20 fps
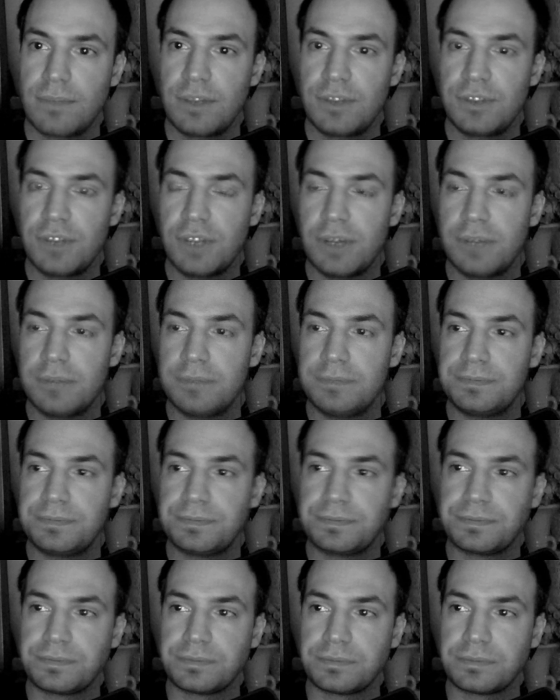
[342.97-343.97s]
So
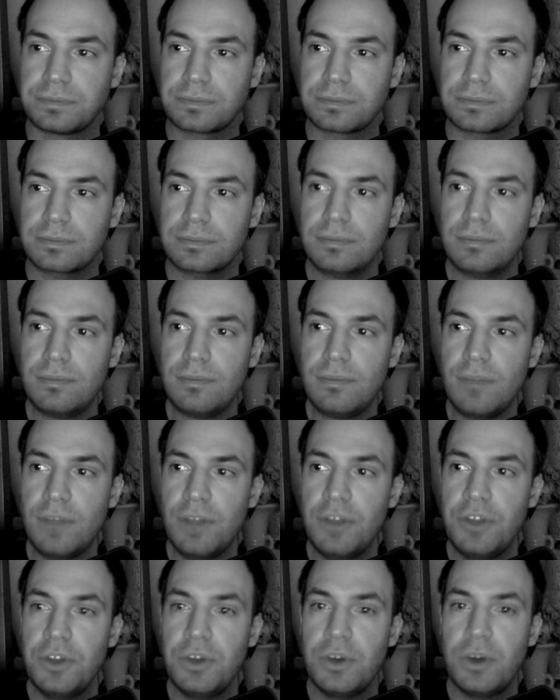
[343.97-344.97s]

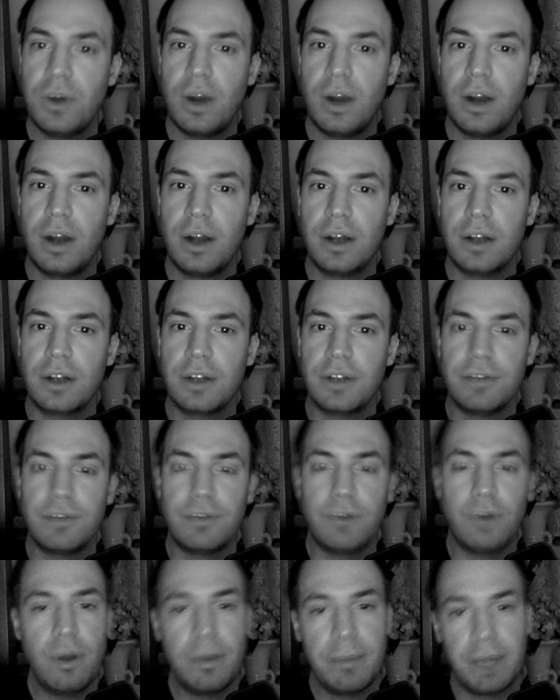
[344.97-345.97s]
you are
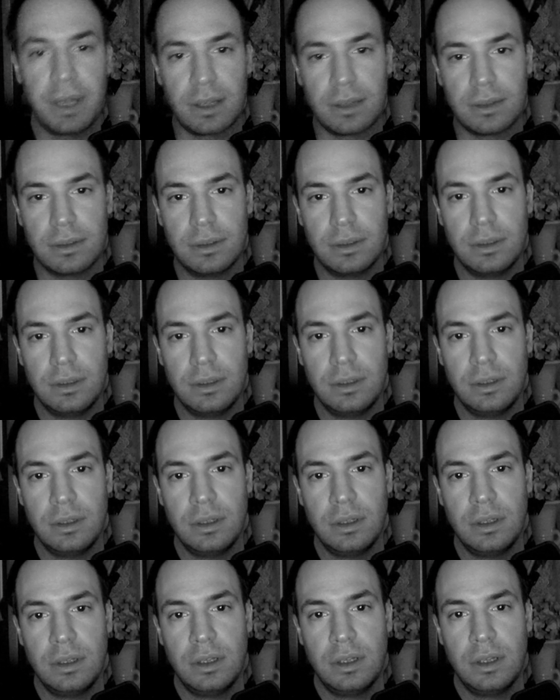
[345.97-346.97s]
conforming
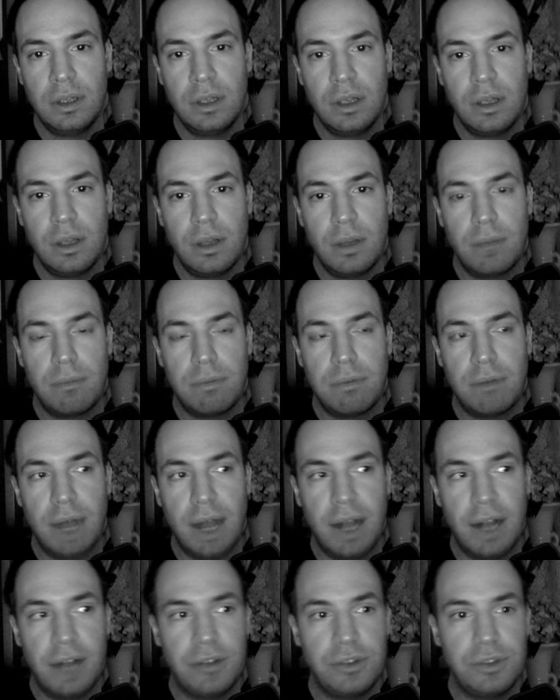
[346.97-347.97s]

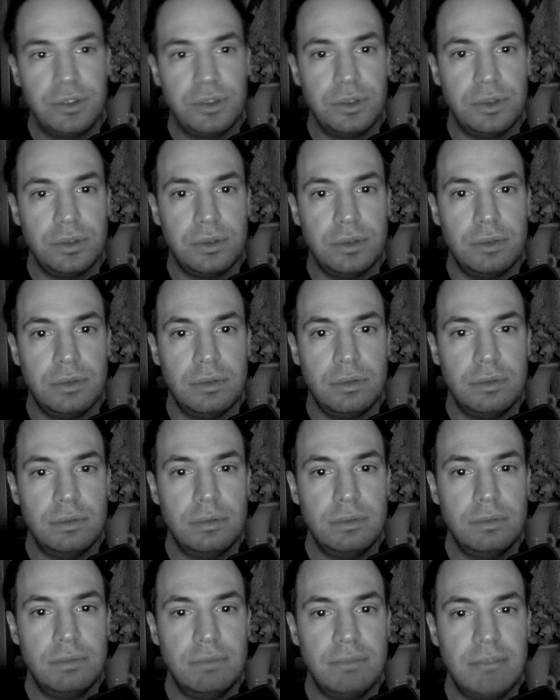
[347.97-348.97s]
prior to
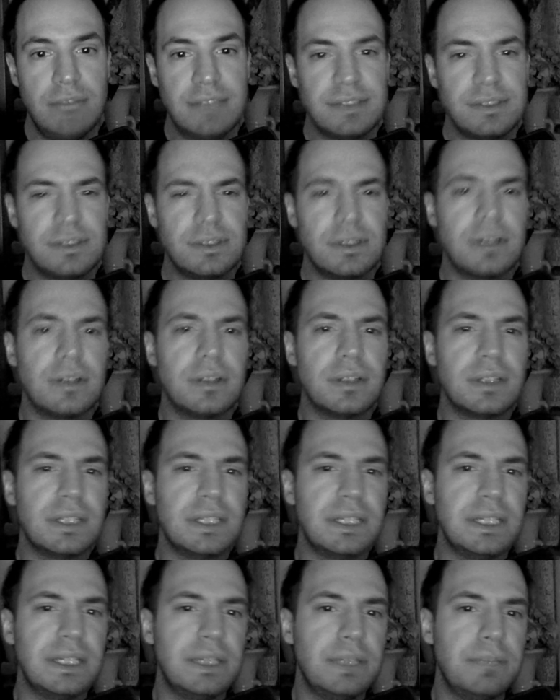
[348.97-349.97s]

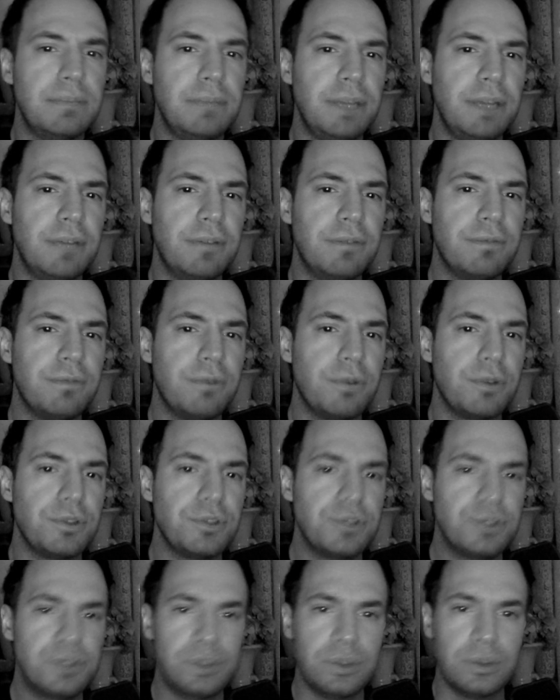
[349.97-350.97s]
necessarily being
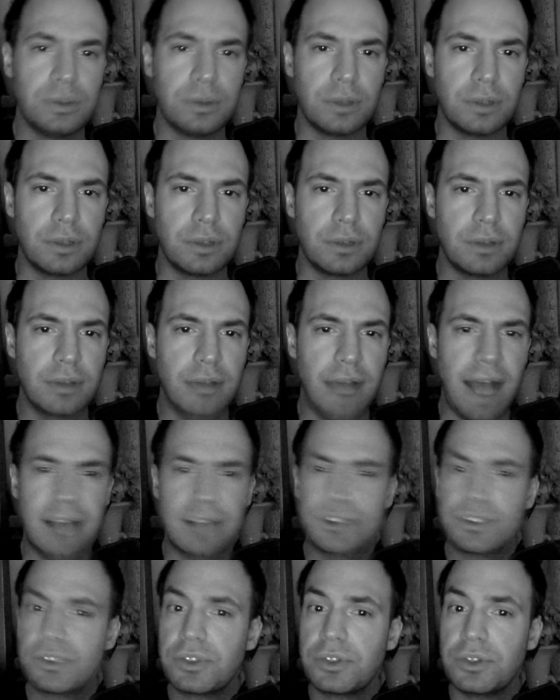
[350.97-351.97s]
forced to or
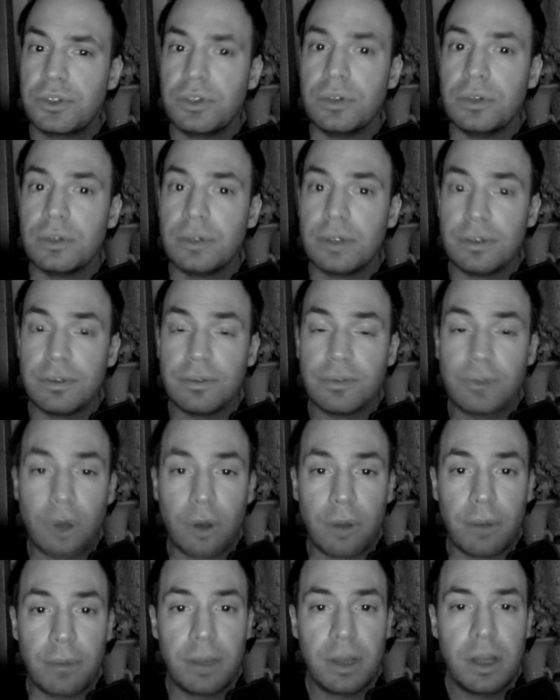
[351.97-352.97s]
asked to
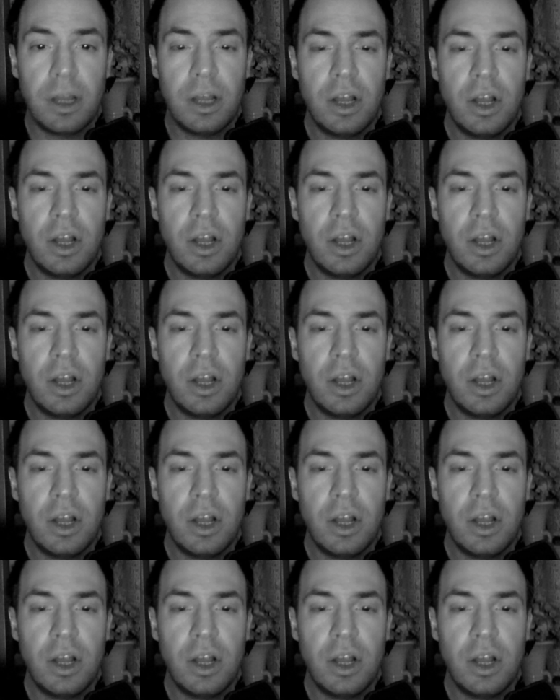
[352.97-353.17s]
conform.